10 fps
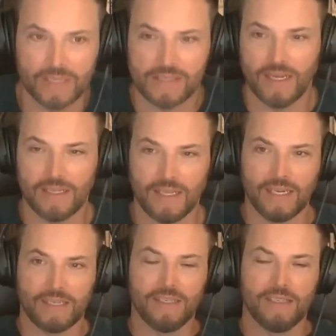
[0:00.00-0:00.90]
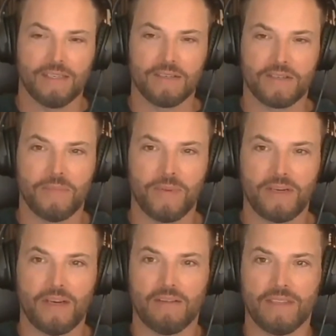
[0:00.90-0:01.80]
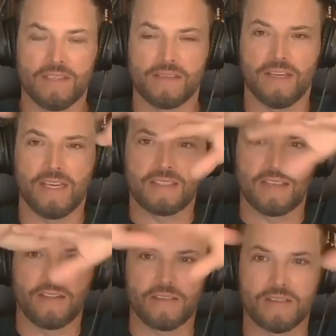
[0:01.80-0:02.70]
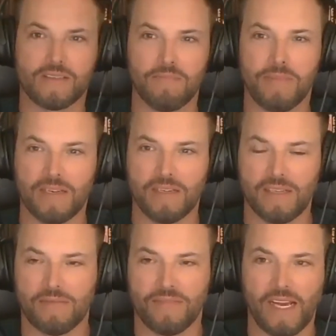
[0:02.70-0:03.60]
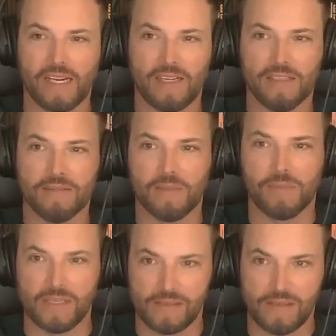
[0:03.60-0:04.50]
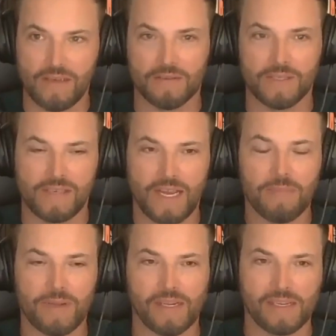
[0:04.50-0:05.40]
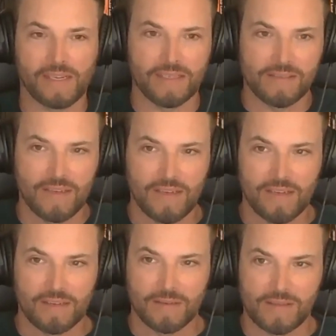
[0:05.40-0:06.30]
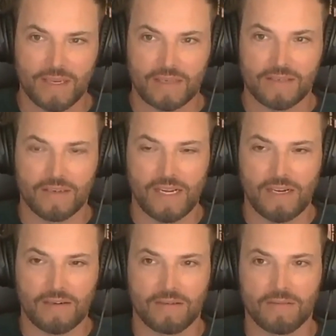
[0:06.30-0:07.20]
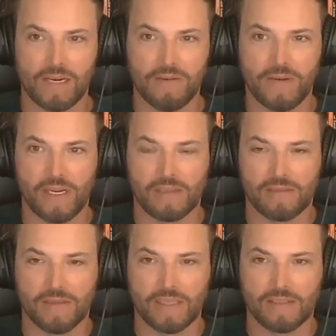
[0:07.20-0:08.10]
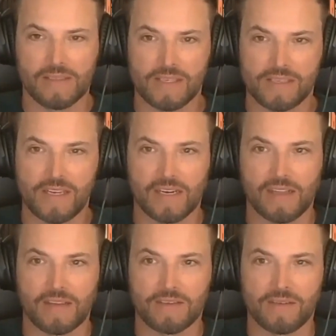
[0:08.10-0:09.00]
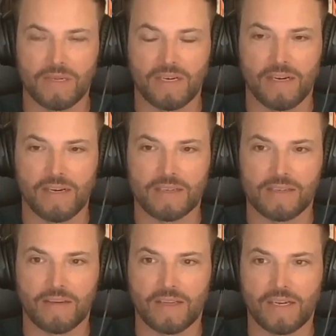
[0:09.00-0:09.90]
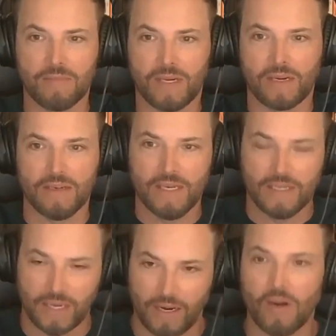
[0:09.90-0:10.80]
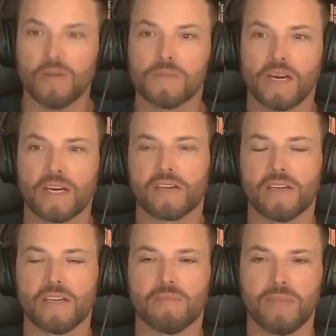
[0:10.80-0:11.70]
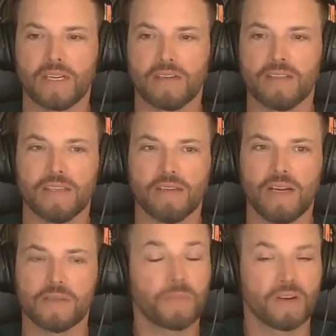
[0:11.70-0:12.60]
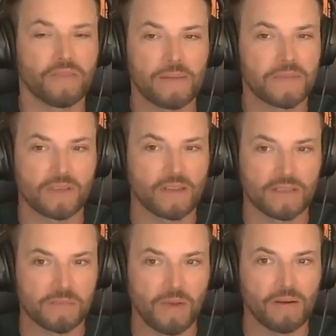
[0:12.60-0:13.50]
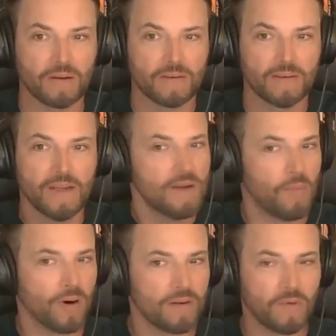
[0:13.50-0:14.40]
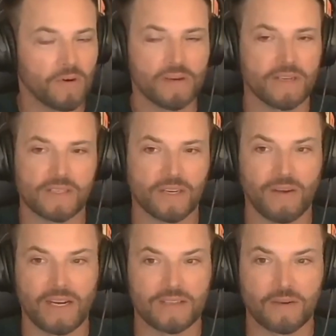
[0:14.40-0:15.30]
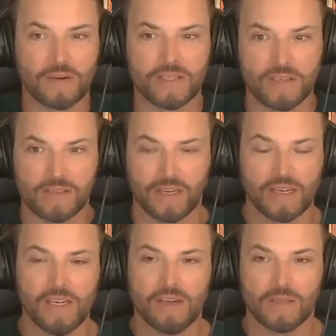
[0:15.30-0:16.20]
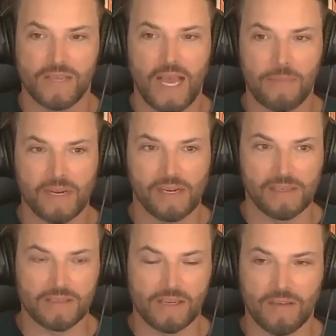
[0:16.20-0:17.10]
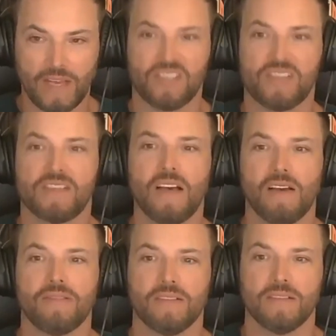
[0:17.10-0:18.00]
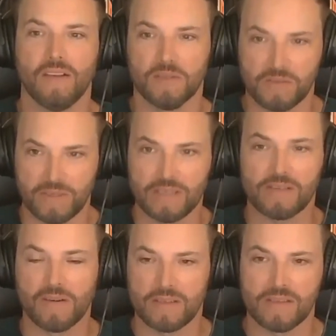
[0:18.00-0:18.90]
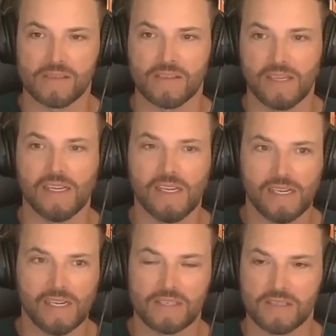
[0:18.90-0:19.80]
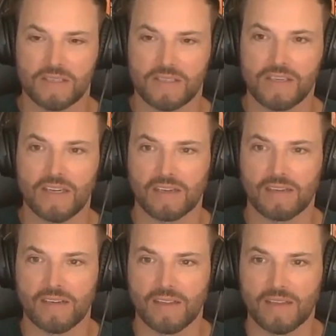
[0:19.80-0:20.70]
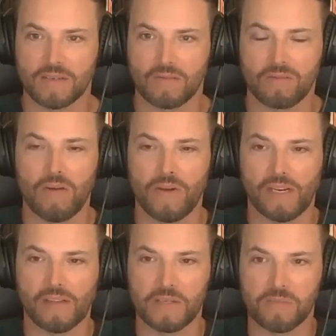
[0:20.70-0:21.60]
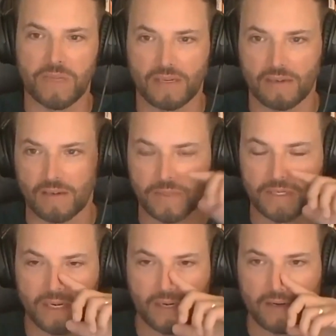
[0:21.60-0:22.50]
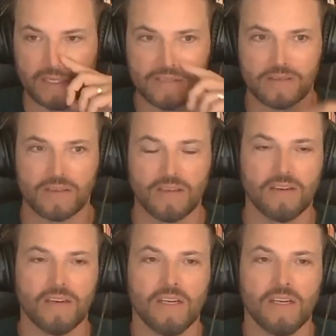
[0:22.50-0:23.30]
not like you're shipping all of these things and they're just abundantly flying all over the place. No, what's happening is those things are now growing, right? They're just sitting in these urban areas and they're getting bigger. Like our homes are actually getting bigger in the US, but our families are getting smaller. More and more of us are renting storage units. Like what's happening is all that stuff, all those resources and that it's just sitting and it's growing in these big urban areas. And so